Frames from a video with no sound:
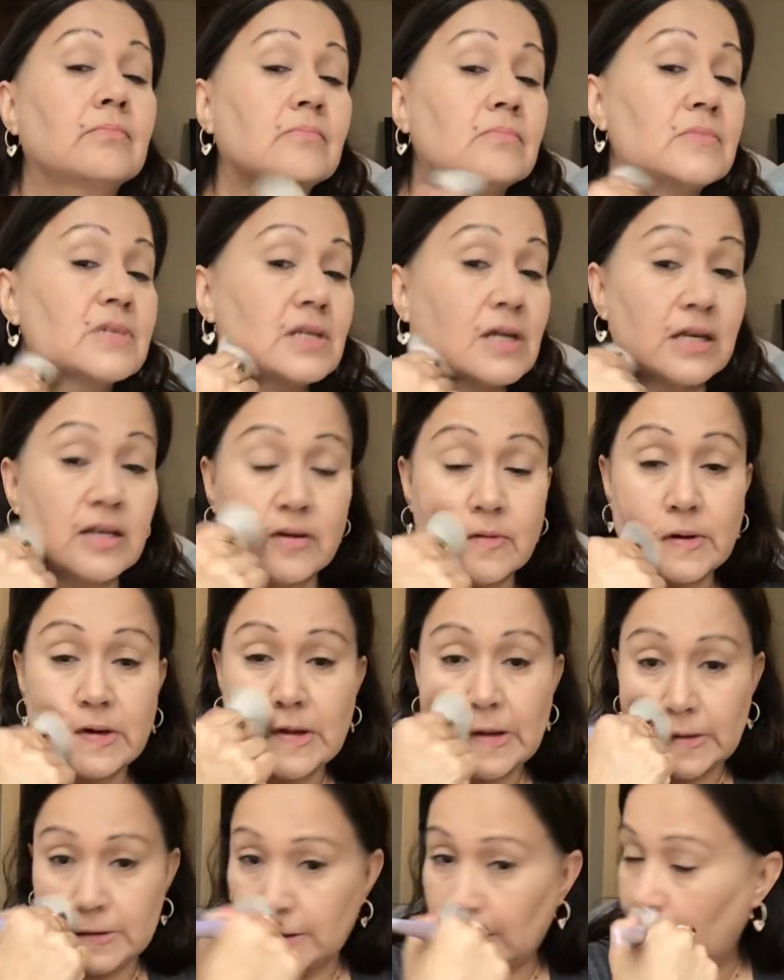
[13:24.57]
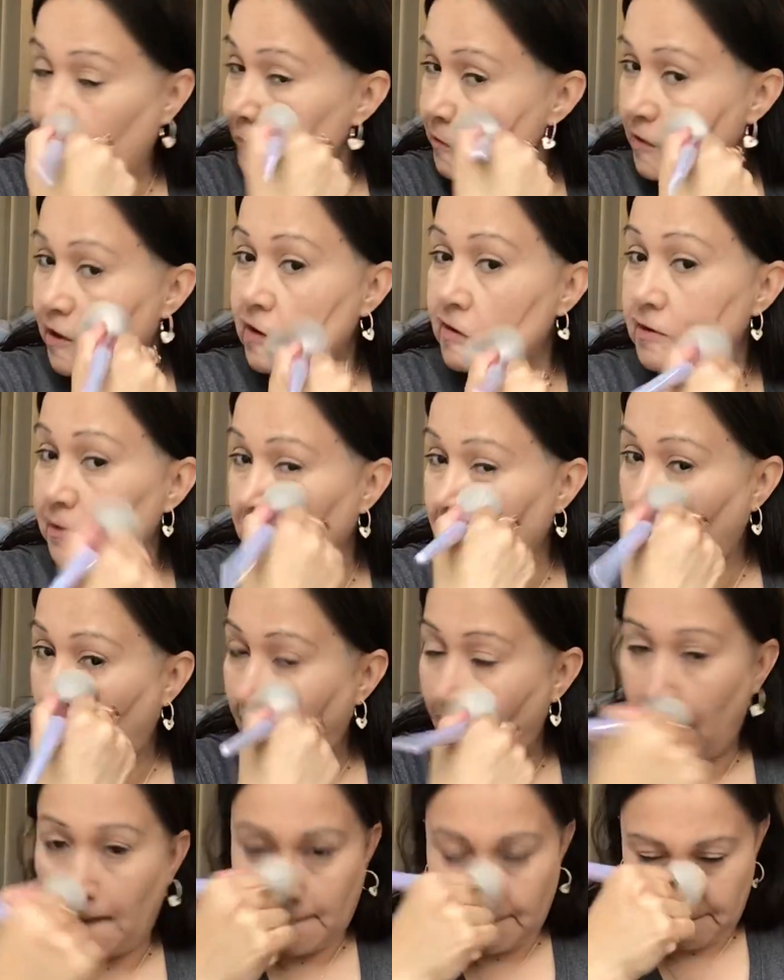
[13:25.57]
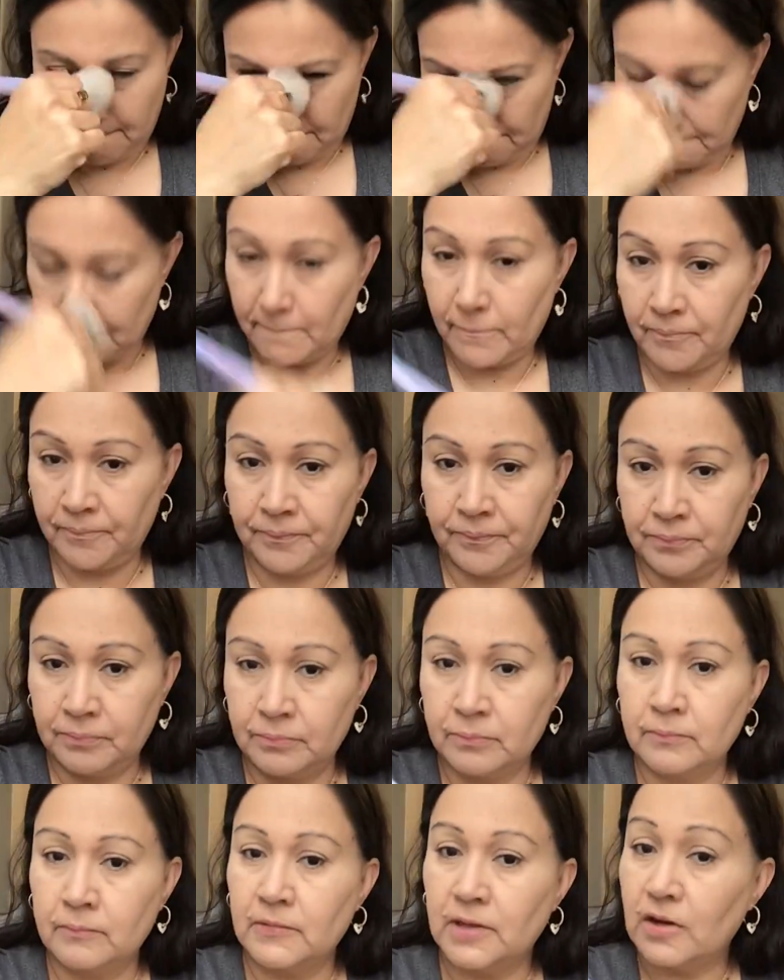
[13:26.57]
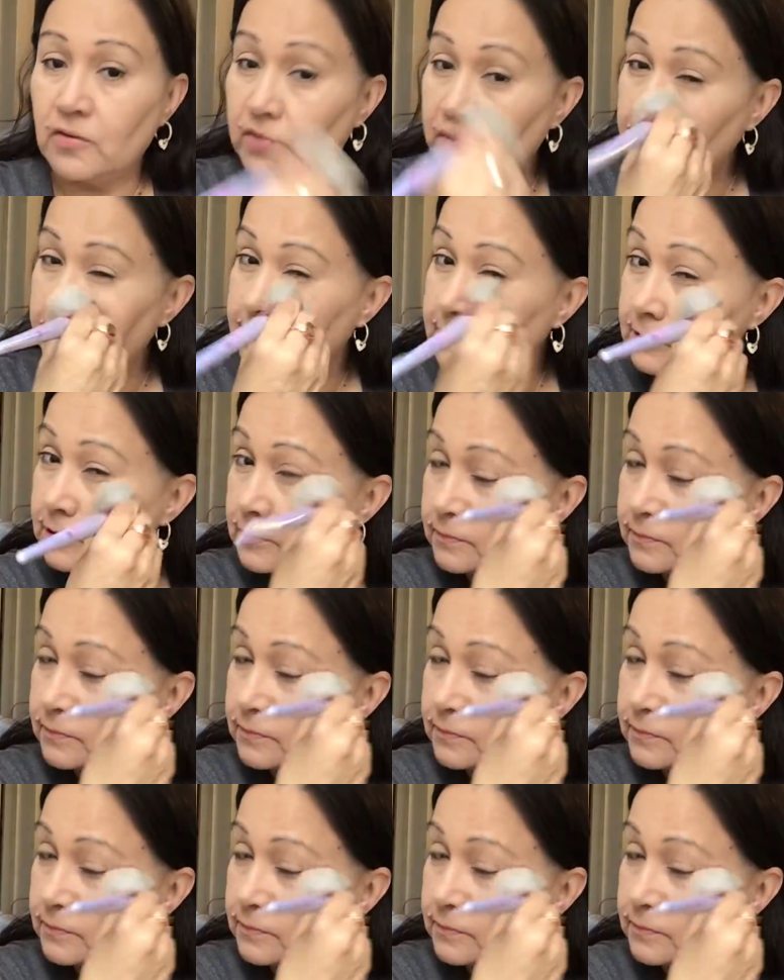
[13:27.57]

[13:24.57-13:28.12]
It's like everybody else. I have scarring and wrinkles.